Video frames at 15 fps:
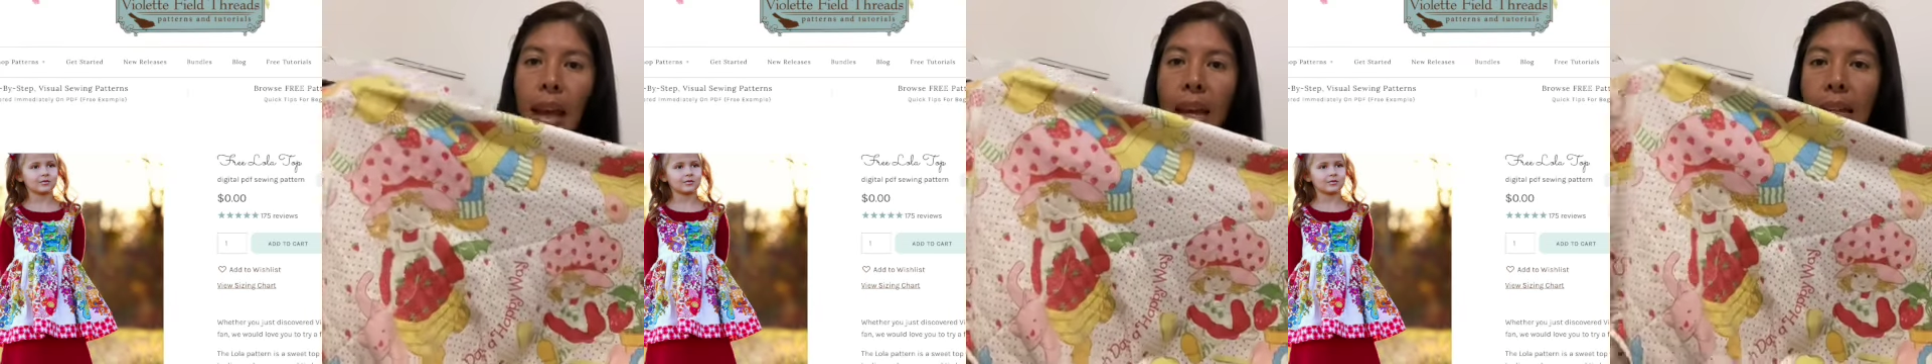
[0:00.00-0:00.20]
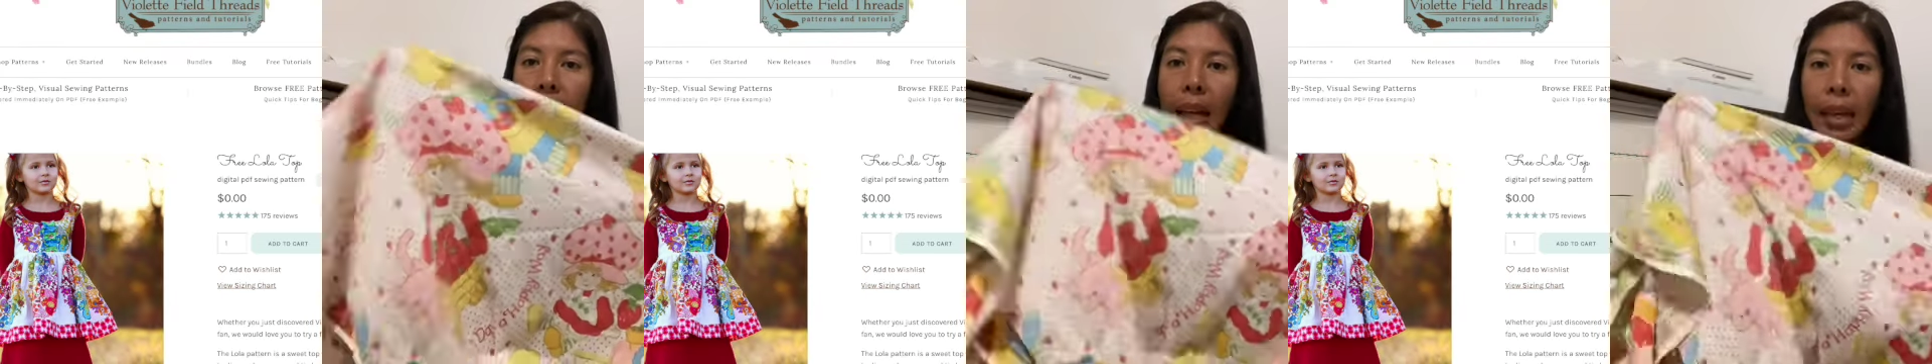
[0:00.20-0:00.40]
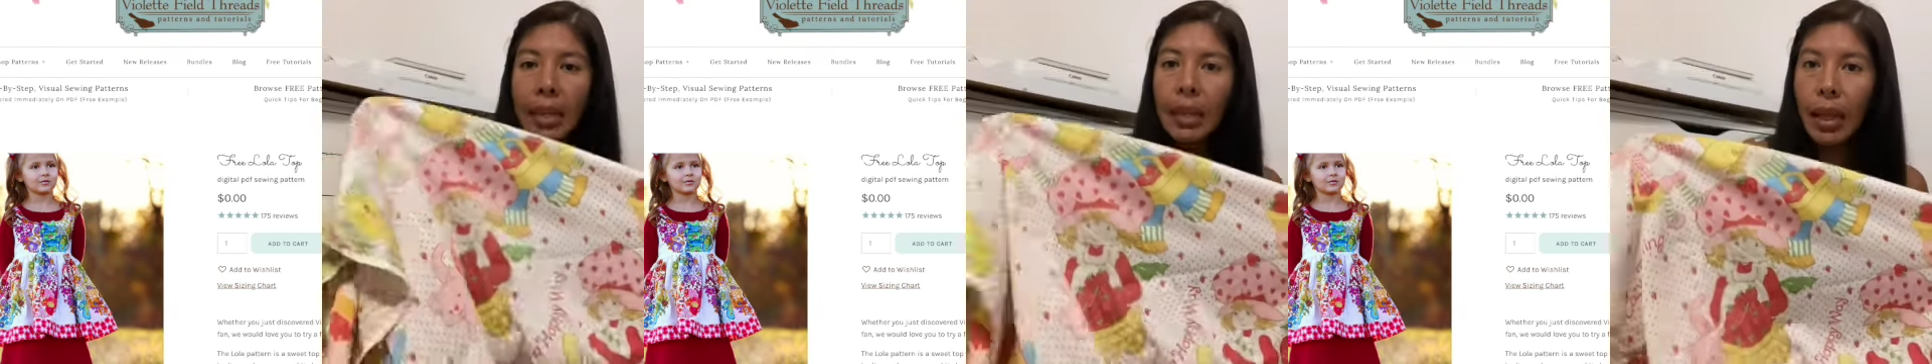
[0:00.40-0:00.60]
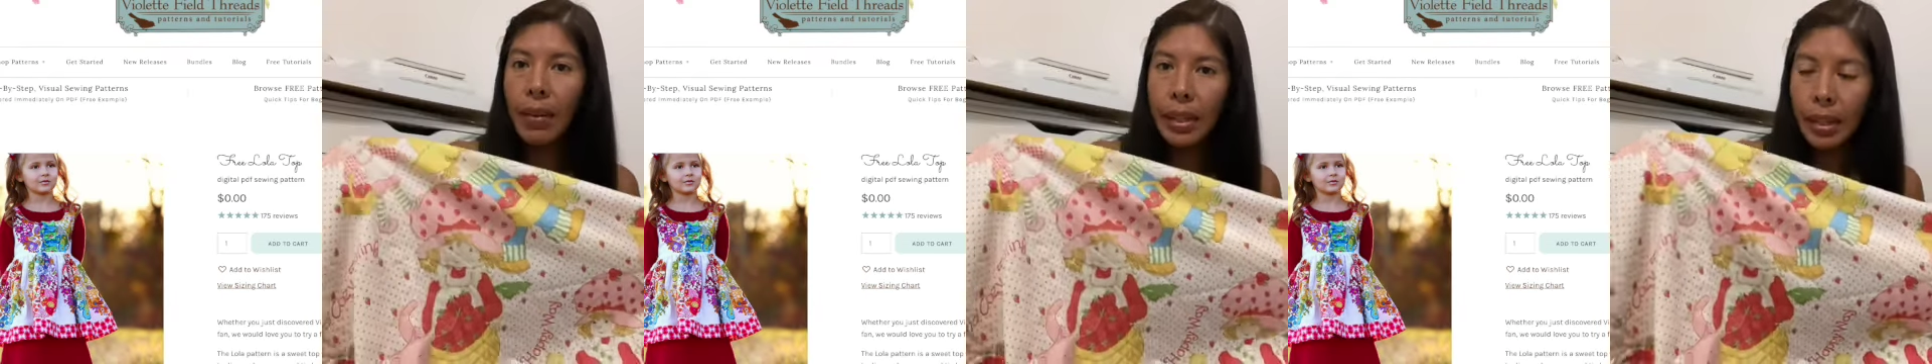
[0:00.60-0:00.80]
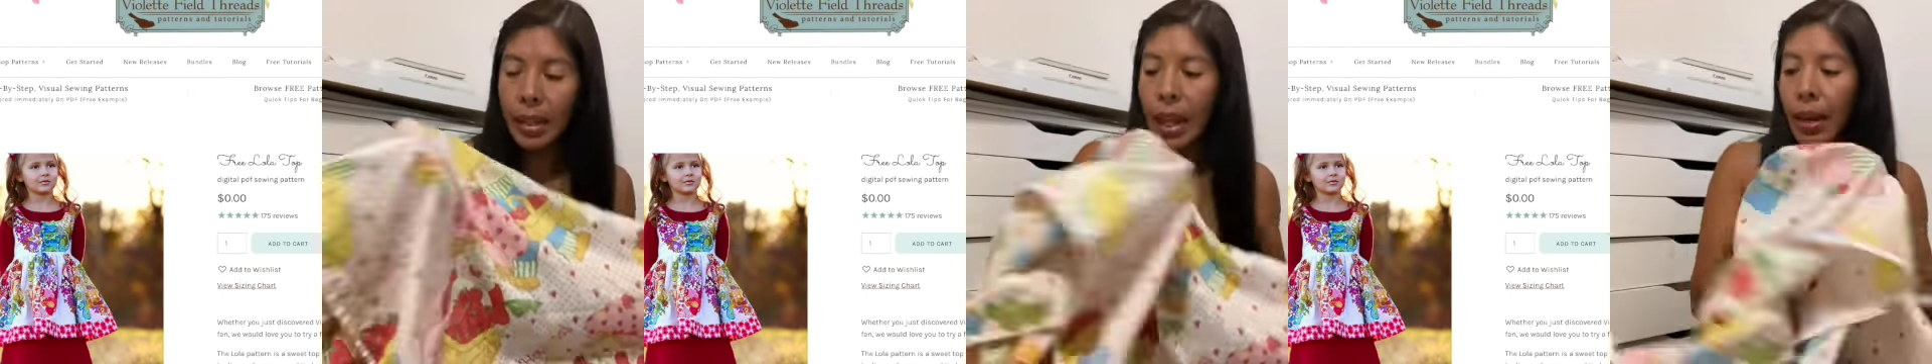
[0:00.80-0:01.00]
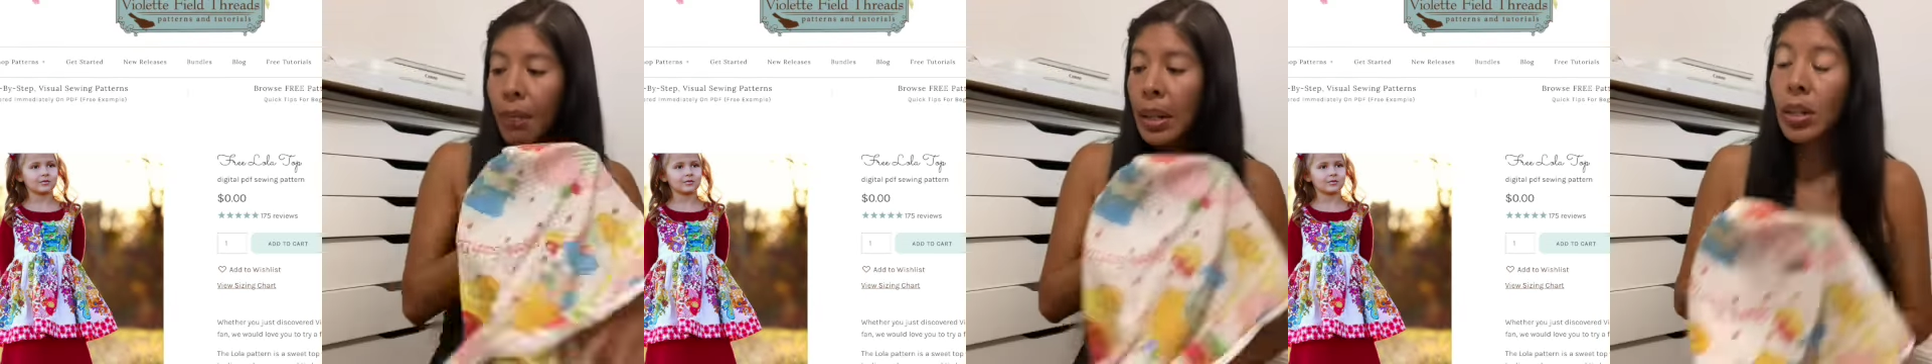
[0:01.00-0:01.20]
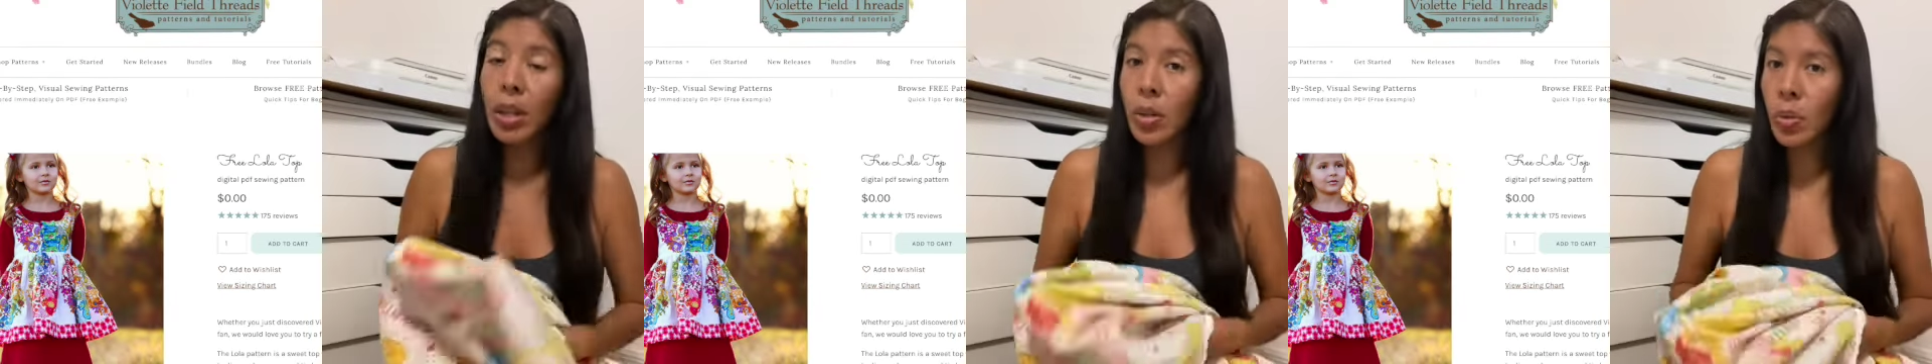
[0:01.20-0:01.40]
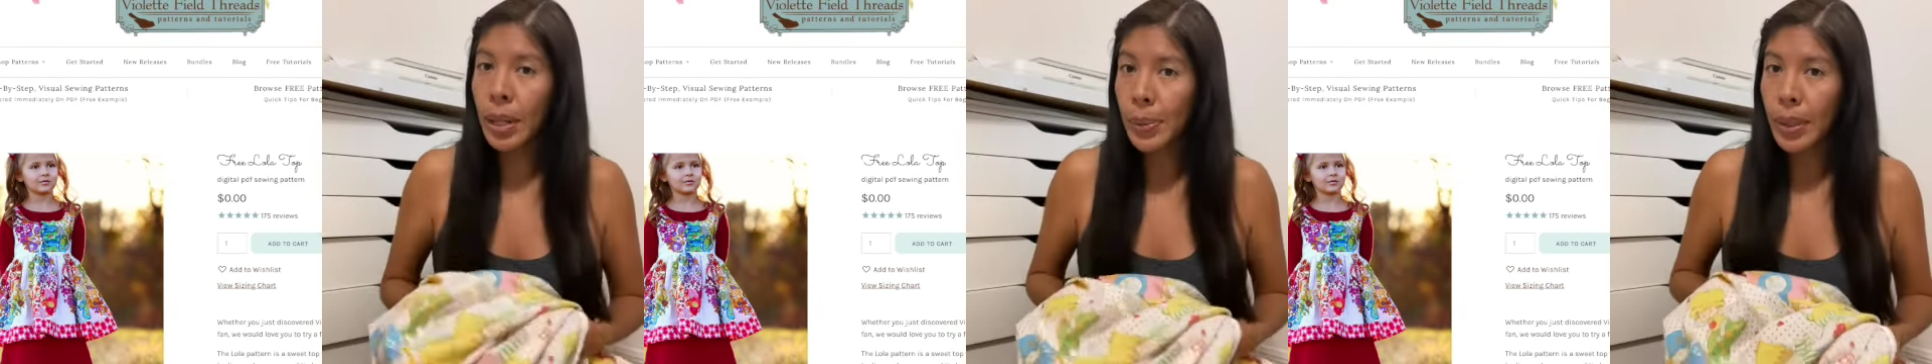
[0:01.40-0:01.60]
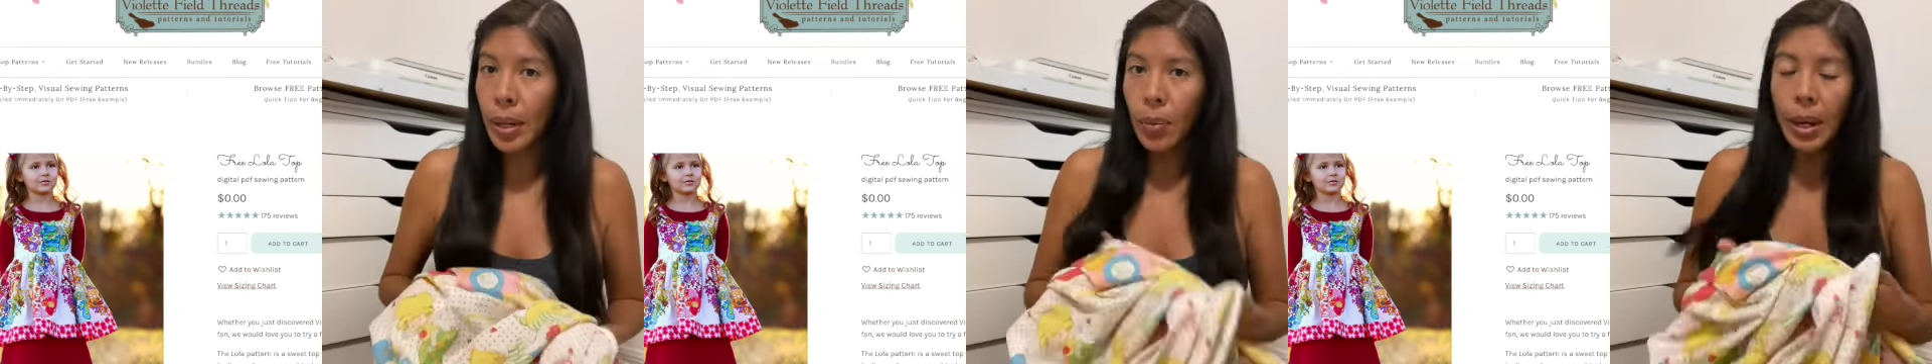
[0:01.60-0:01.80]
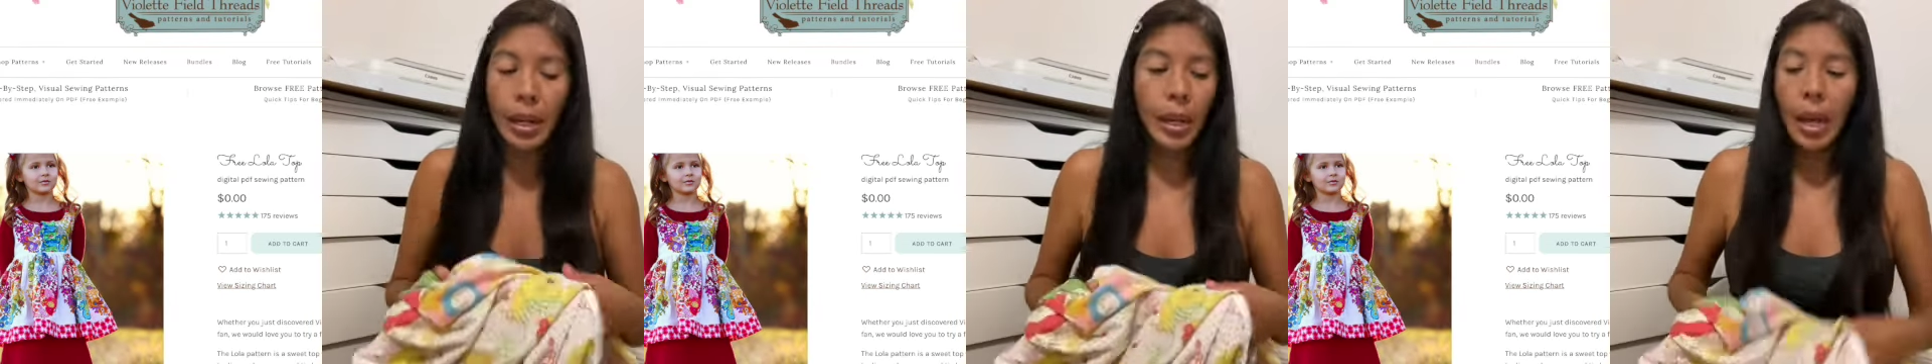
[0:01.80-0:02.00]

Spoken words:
It is actually my bed